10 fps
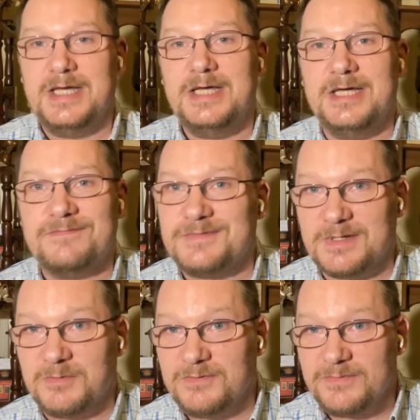If
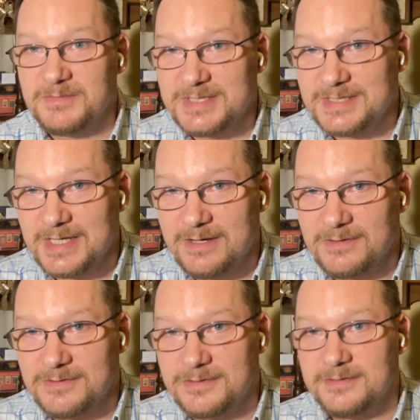someone from the
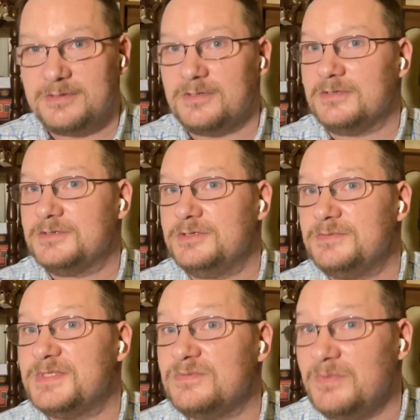South calls you
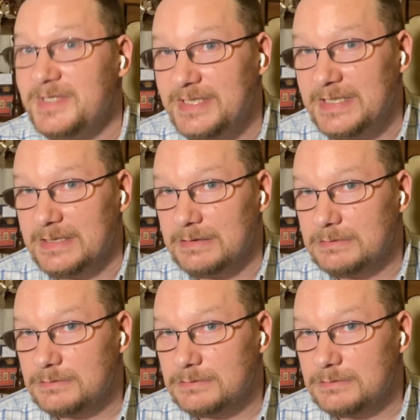sweetie,